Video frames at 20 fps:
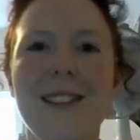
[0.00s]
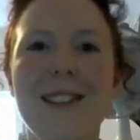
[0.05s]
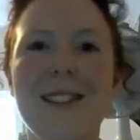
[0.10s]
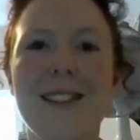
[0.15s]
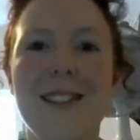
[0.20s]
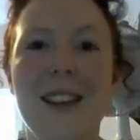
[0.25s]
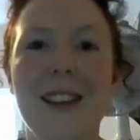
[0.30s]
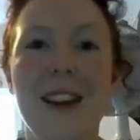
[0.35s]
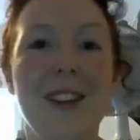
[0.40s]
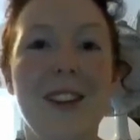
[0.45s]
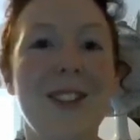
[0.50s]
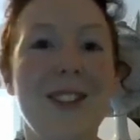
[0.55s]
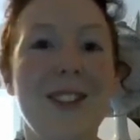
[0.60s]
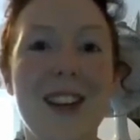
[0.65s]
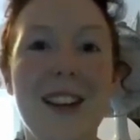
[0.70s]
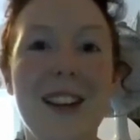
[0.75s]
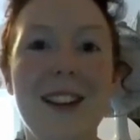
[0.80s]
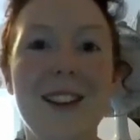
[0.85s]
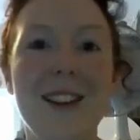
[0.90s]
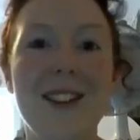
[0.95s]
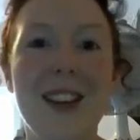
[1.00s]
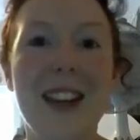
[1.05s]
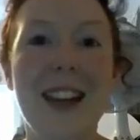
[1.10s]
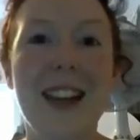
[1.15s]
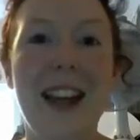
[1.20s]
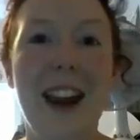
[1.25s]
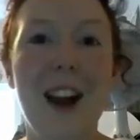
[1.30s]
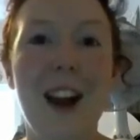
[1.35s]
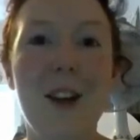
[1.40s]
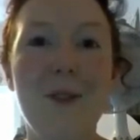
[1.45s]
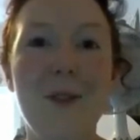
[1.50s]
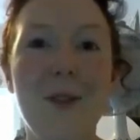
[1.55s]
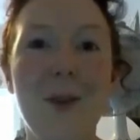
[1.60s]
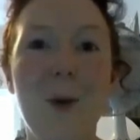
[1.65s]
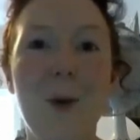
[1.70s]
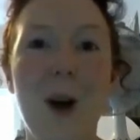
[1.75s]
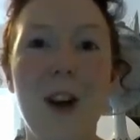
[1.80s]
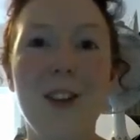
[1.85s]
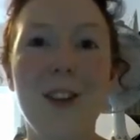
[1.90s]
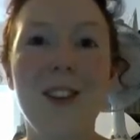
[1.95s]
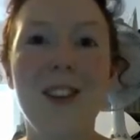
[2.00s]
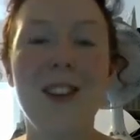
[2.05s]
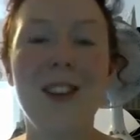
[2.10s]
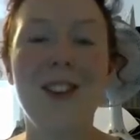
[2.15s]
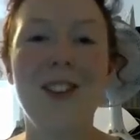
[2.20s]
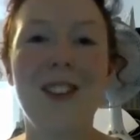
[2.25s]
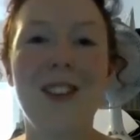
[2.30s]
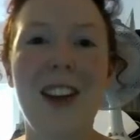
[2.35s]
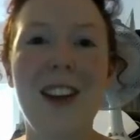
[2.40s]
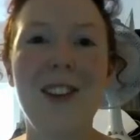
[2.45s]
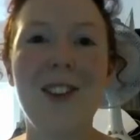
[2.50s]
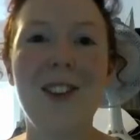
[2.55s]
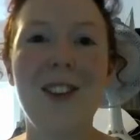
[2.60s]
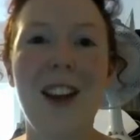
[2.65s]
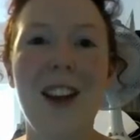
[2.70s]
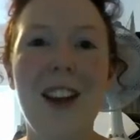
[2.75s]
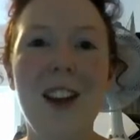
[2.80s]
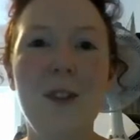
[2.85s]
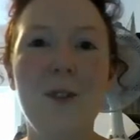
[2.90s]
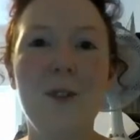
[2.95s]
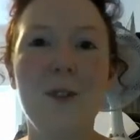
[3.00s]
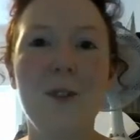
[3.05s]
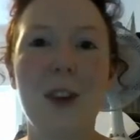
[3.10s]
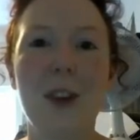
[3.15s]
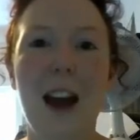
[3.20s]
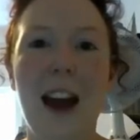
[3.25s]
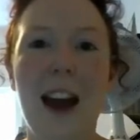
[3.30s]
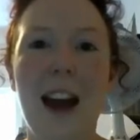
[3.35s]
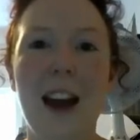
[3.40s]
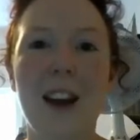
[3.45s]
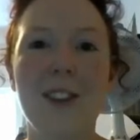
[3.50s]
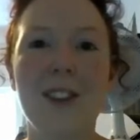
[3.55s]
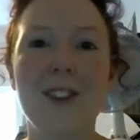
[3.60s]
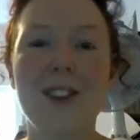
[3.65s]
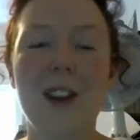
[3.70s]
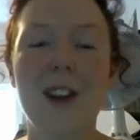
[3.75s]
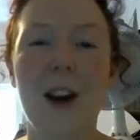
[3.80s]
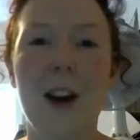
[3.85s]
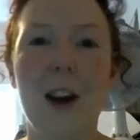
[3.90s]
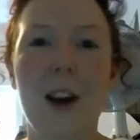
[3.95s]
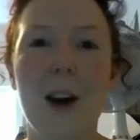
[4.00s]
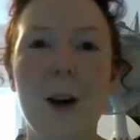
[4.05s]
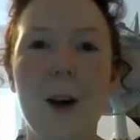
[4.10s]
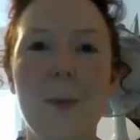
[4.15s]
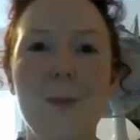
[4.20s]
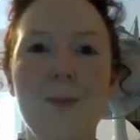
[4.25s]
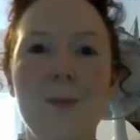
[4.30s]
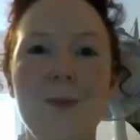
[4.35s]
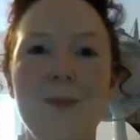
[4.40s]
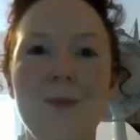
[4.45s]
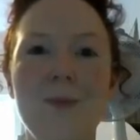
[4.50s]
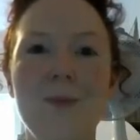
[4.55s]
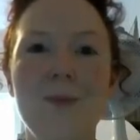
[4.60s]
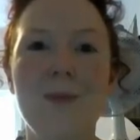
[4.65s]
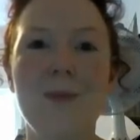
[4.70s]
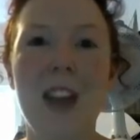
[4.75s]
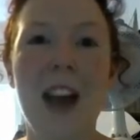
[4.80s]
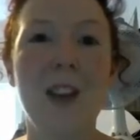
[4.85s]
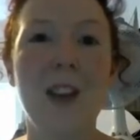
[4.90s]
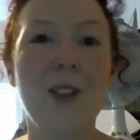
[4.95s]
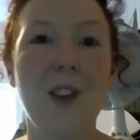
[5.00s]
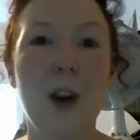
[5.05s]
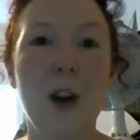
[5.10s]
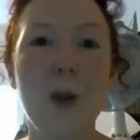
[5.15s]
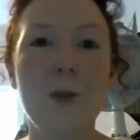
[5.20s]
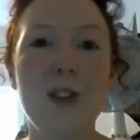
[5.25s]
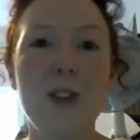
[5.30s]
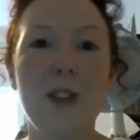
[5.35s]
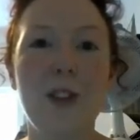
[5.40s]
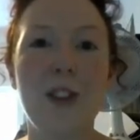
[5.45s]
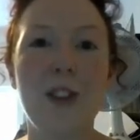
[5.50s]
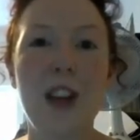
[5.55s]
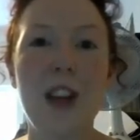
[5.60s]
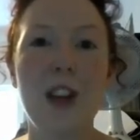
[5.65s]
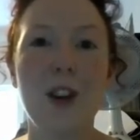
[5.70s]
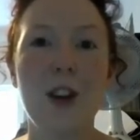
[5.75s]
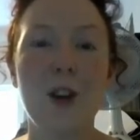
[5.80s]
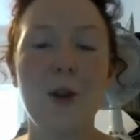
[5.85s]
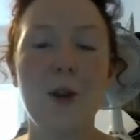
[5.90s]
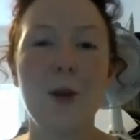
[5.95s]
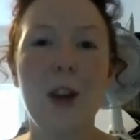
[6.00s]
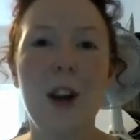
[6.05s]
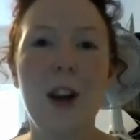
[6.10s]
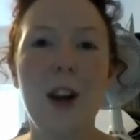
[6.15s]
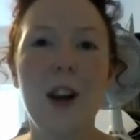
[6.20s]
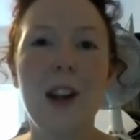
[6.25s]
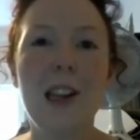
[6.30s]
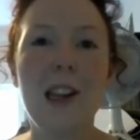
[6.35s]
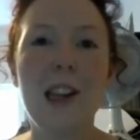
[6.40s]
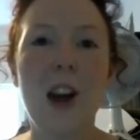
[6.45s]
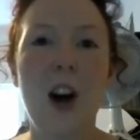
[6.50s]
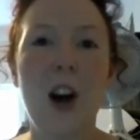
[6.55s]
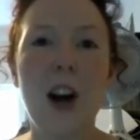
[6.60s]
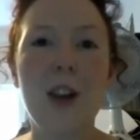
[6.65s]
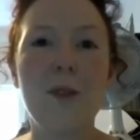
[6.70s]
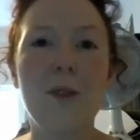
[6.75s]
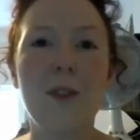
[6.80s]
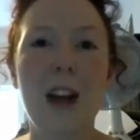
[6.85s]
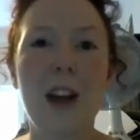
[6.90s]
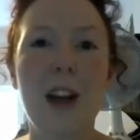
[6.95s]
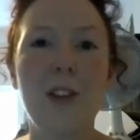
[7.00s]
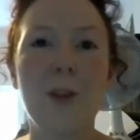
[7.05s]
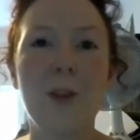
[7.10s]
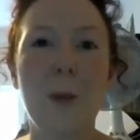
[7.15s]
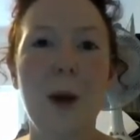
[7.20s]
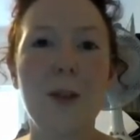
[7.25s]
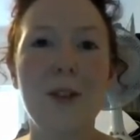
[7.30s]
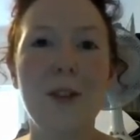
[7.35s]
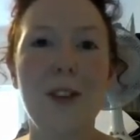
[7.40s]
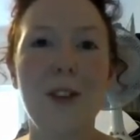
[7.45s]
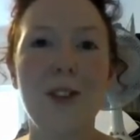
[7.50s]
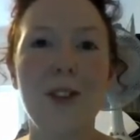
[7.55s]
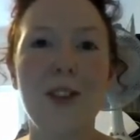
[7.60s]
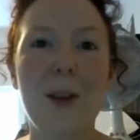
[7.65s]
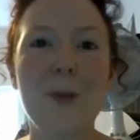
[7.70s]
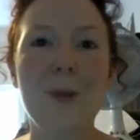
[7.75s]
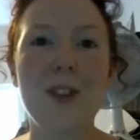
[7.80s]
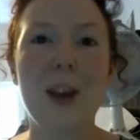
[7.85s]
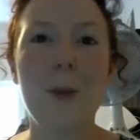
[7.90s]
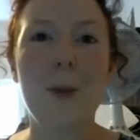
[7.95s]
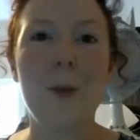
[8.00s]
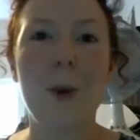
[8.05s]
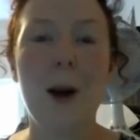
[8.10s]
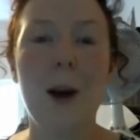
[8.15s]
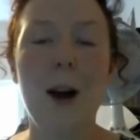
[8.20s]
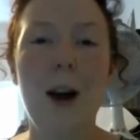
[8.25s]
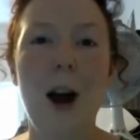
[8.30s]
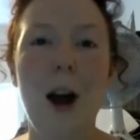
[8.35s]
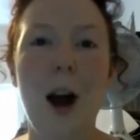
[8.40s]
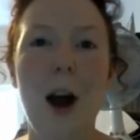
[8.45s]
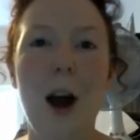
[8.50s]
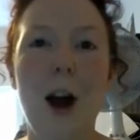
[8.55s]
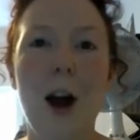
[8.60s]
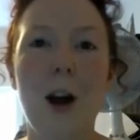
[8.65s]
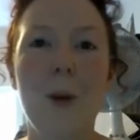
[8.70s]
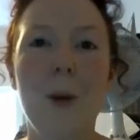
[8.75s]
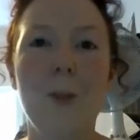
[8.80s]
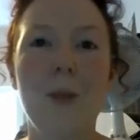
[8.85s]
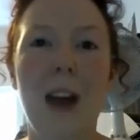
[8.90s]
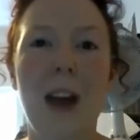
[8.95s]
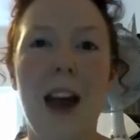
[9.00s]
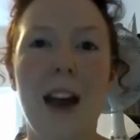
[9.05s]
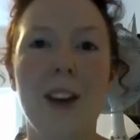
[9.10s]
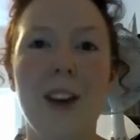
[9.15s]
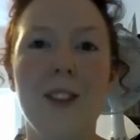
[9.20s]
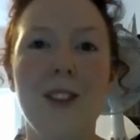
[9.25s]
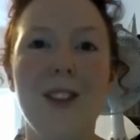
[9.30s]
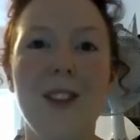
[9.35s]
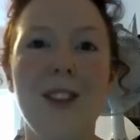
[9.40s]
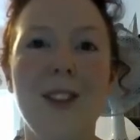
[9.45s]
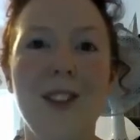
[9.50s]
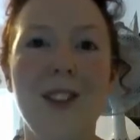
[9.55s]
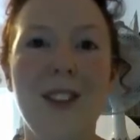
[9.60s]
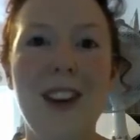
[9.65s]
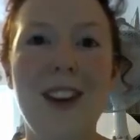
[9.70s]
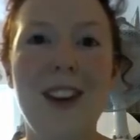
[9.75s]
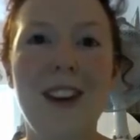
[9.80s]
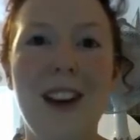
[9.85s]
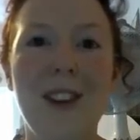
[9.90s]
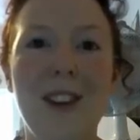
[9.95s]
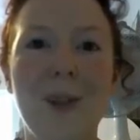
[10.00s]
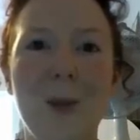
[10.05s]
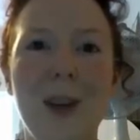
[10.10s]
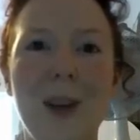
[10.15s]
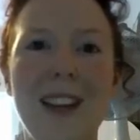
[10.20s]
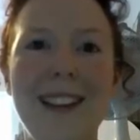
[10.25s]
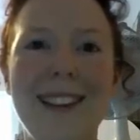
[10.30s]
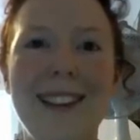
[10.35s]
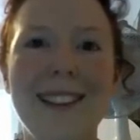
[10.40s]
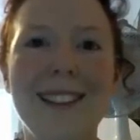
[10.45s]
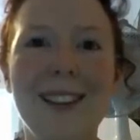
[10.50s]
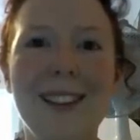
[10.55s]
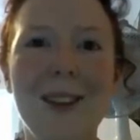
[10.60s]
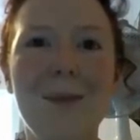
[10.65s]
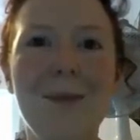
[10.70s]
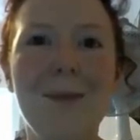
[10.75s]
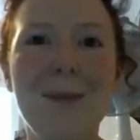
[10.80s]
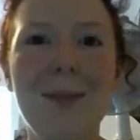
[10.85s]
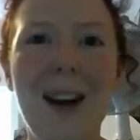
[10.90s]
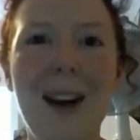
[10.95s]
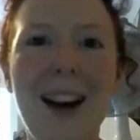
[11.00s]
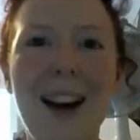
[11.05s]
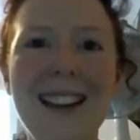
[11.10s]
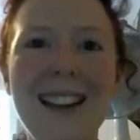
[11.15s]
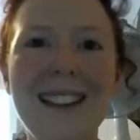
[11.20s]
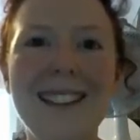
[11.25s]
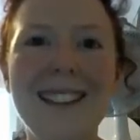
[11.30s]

Yes, take care, everyone. Stay safe, and yes, hope to see you live next month in September, and see you next week. Bye.